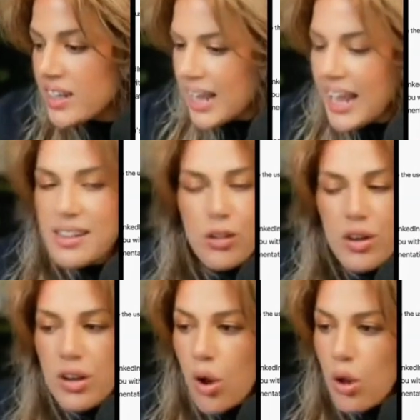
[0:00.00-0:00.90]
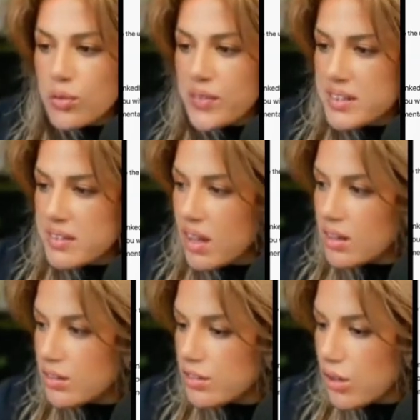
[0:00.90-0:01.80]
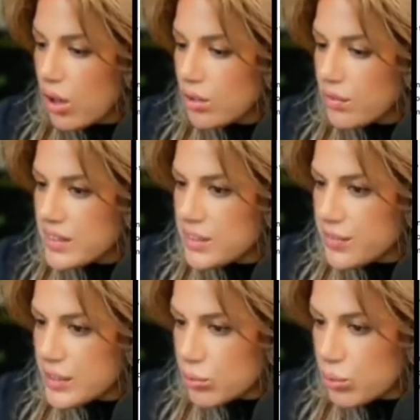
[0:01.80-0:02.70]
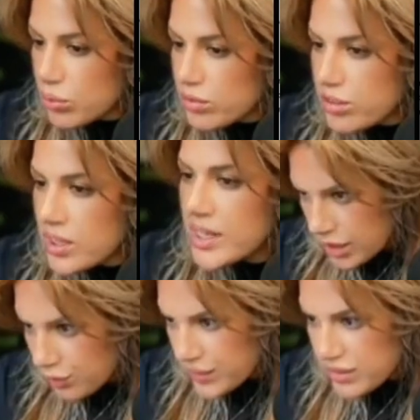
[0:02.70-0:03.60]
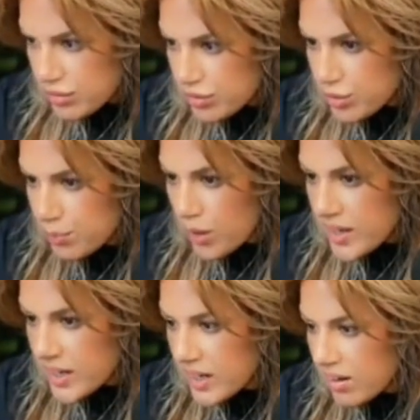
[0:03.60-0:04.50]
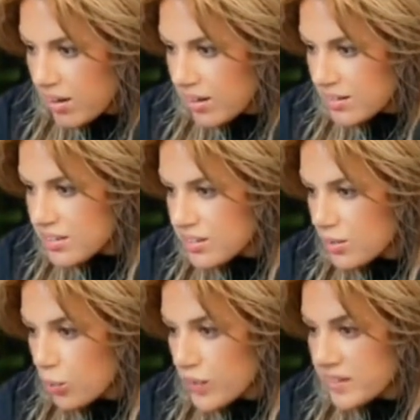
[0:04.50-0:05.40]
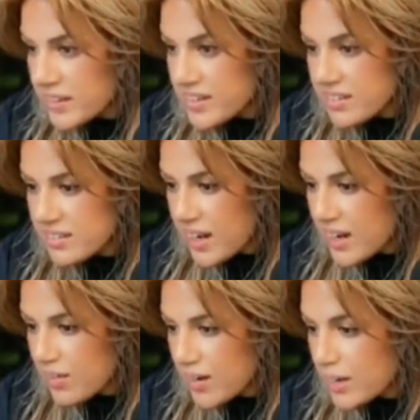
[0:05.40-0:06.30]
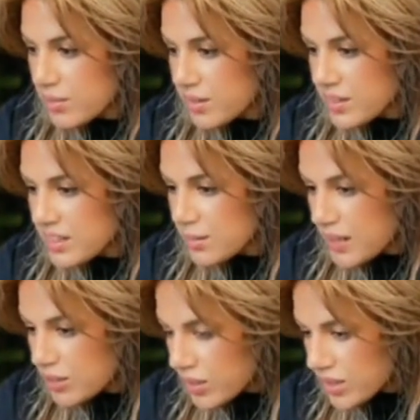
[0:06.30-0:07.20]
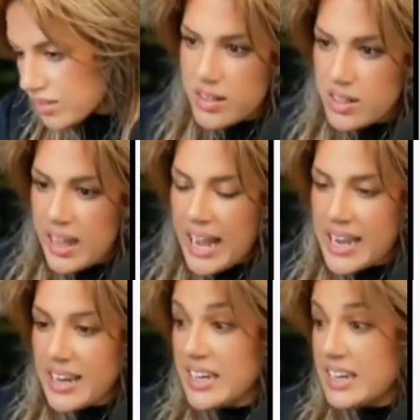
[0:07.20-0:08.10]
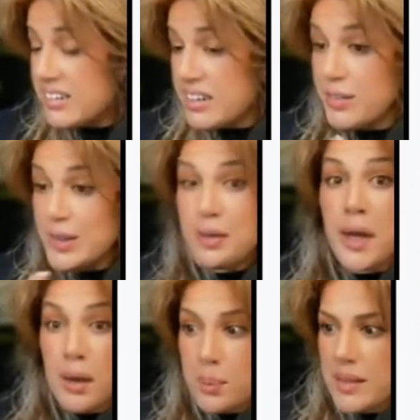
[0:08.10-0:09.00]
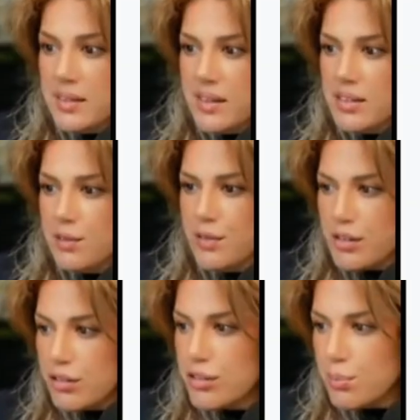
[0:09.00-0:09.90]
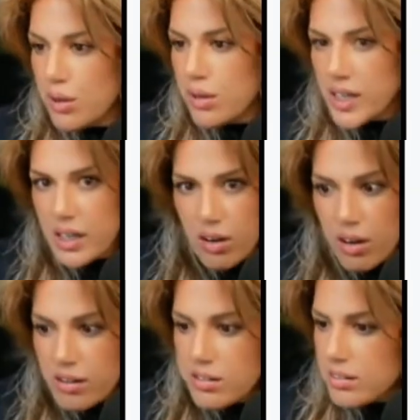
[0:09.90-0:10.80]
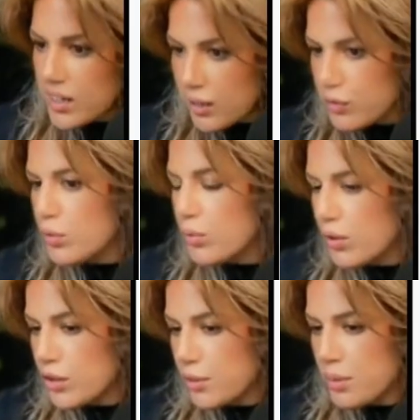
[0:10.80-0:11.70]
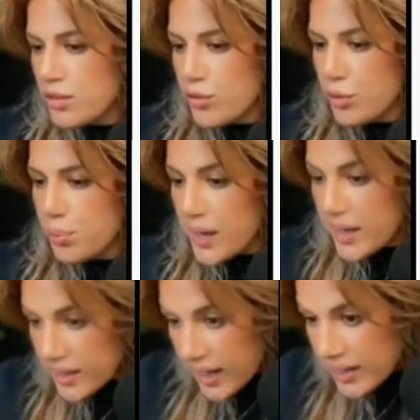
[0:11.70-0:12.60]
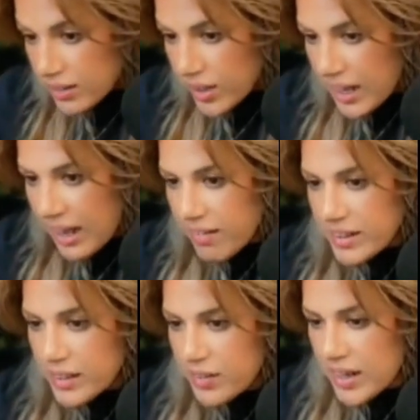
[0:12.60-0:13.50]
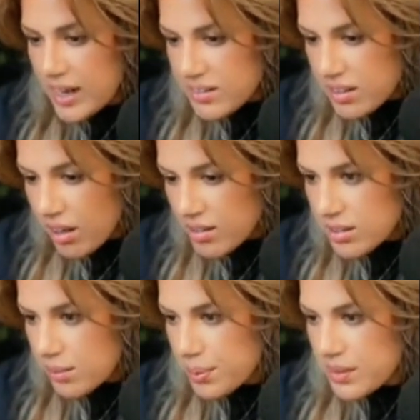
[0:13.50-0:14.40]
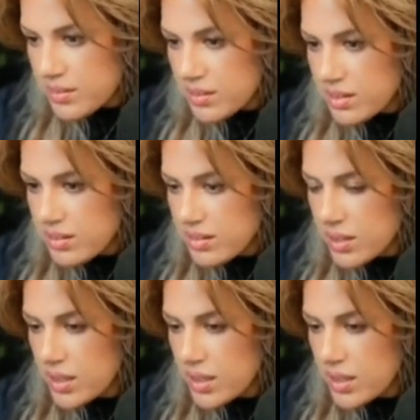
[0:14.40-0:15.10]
And look at all of these colors, all of these visuals. Reduced marketing costs with these diagrams and these metrics. And I need to even talk about this, the reduced marketing costs if you grow your personal brand, and look at how it even has cost comparisons.